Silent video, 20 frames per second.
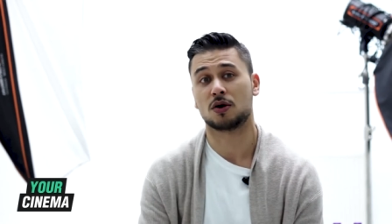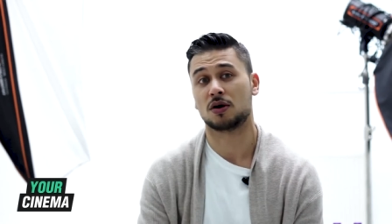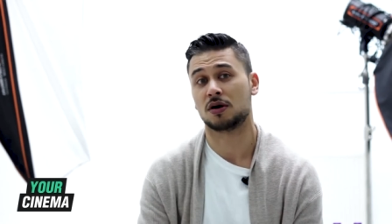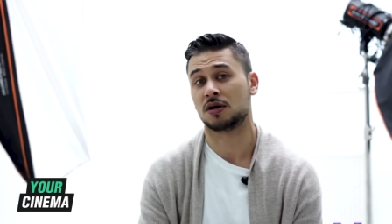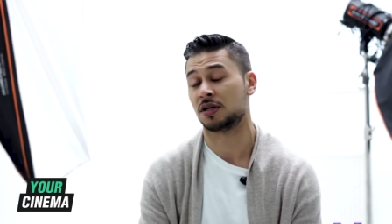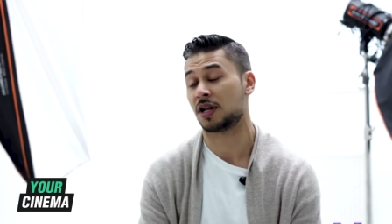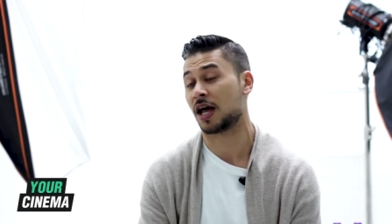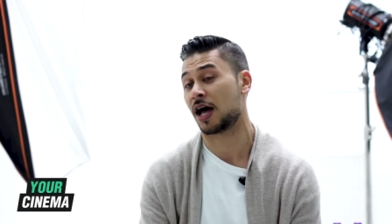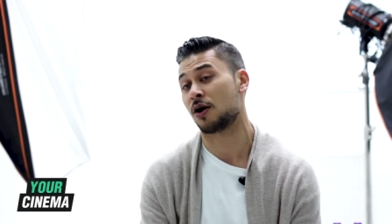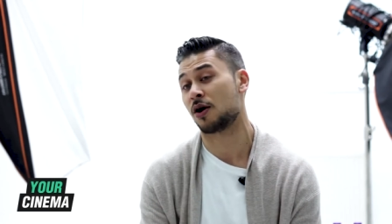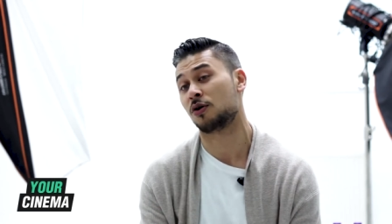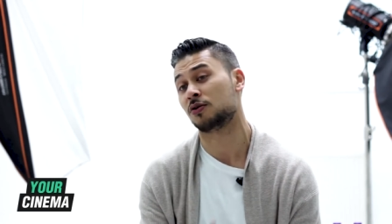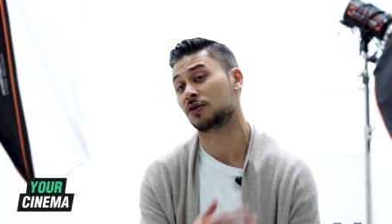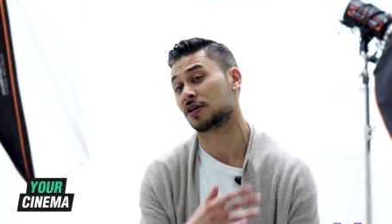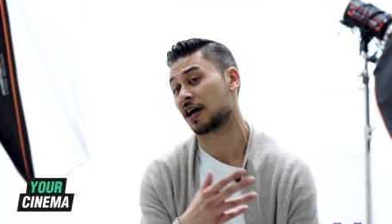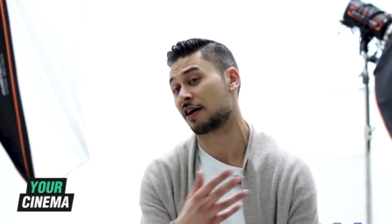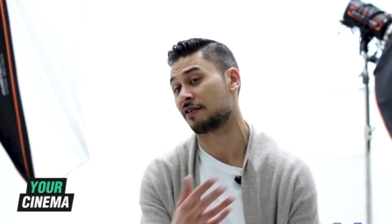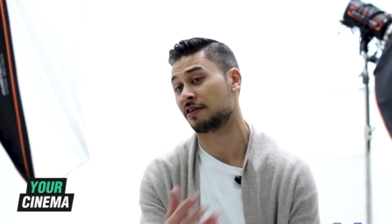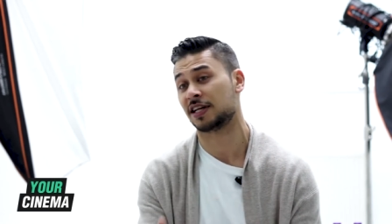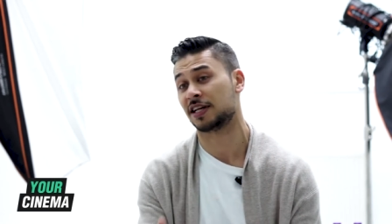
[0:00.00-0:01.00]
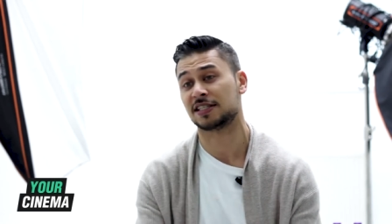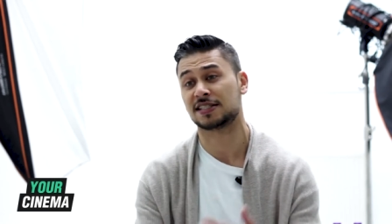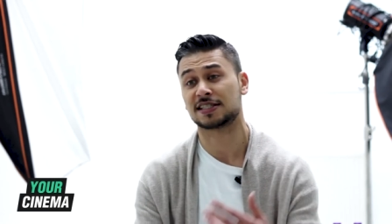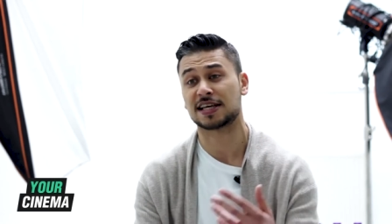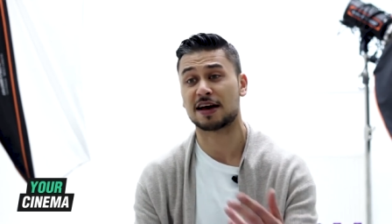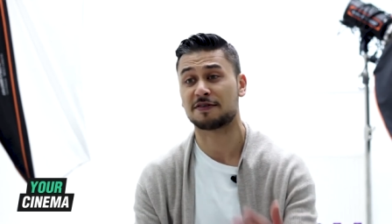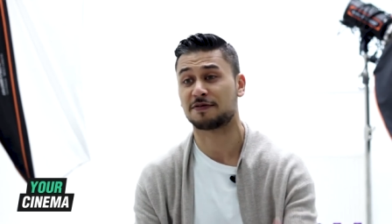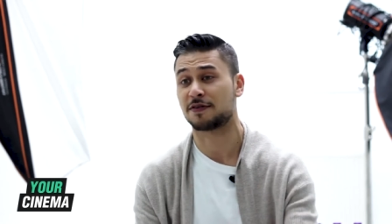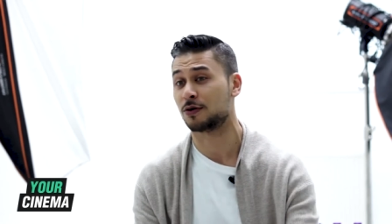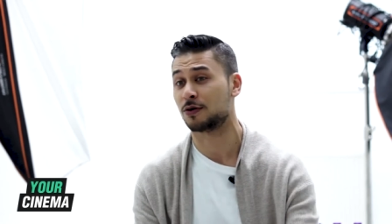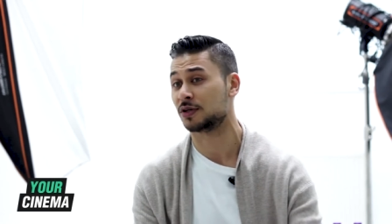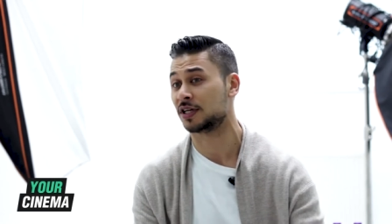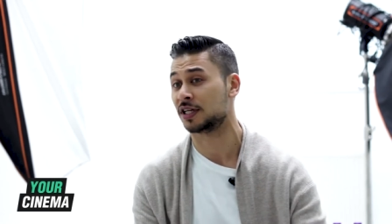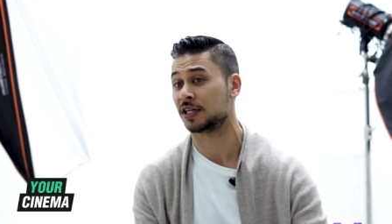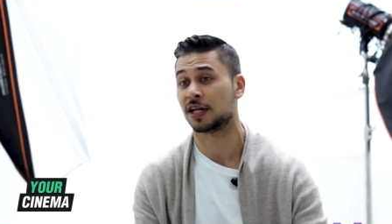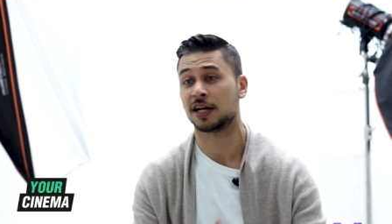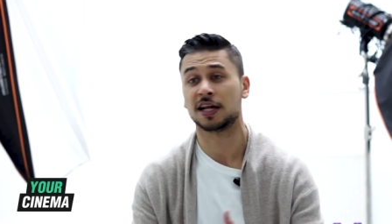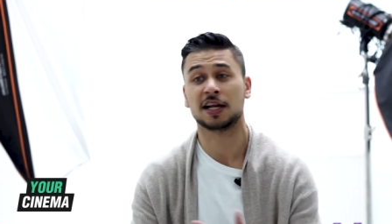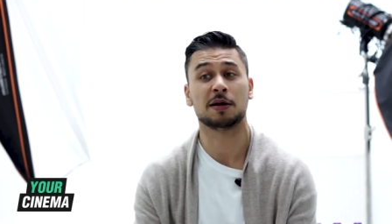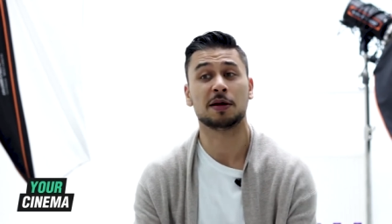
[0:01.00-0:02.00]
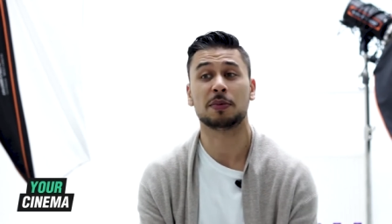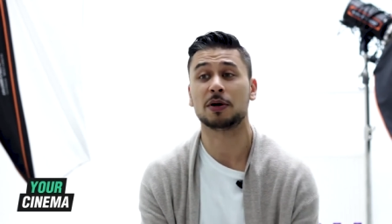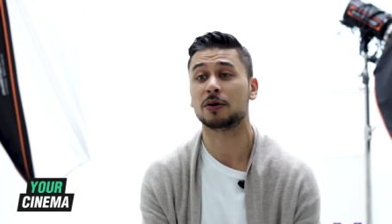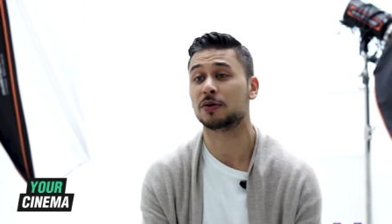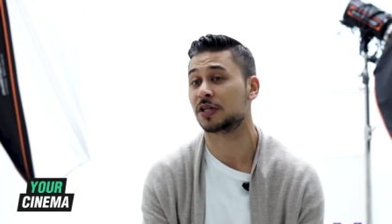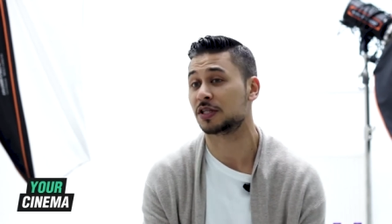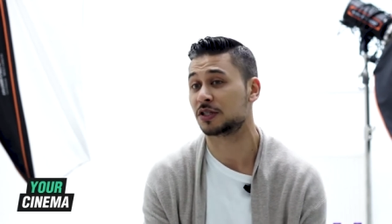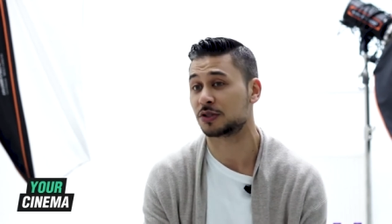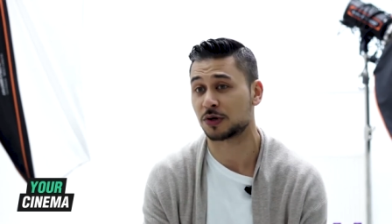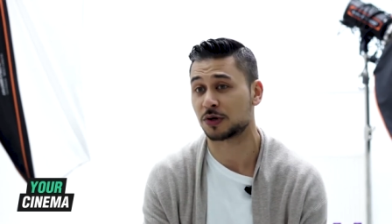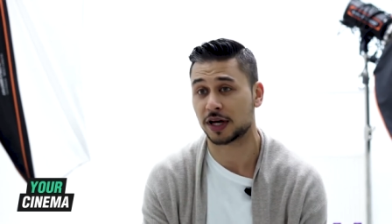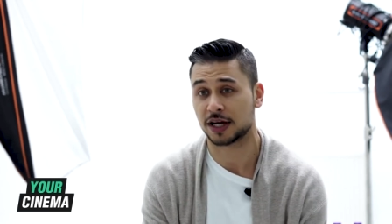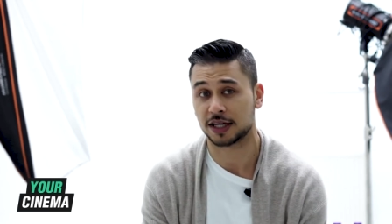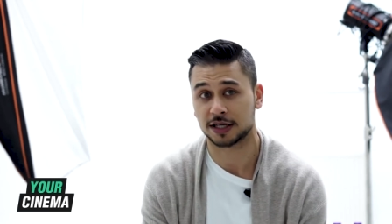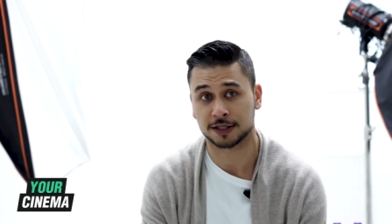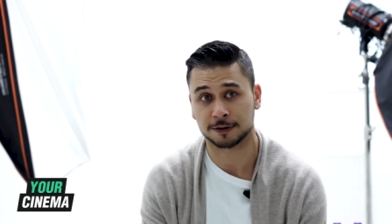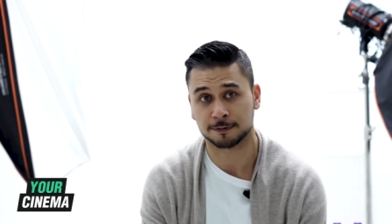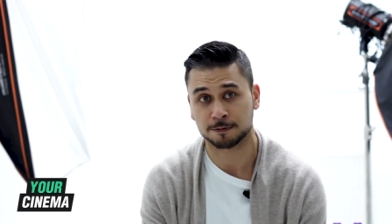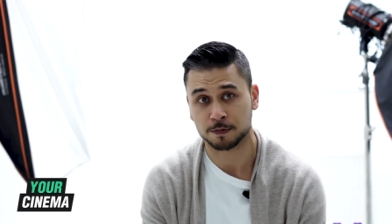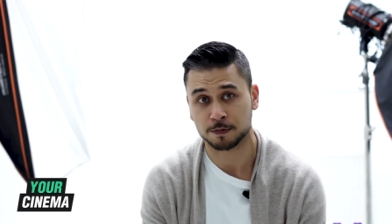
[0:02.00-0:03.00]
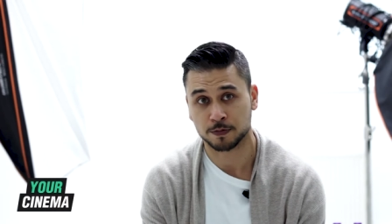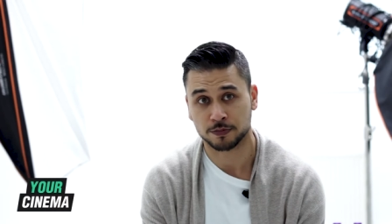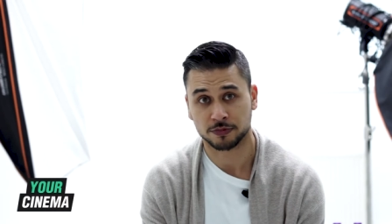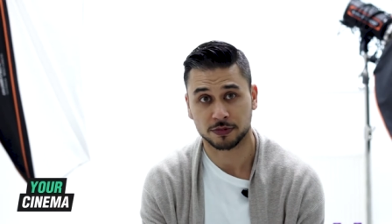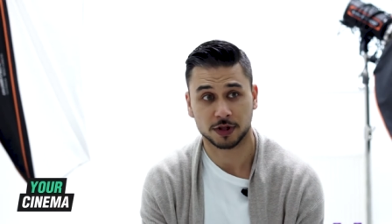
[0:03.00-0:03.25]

uh, like odd carrying and scaffolding and in the building trade and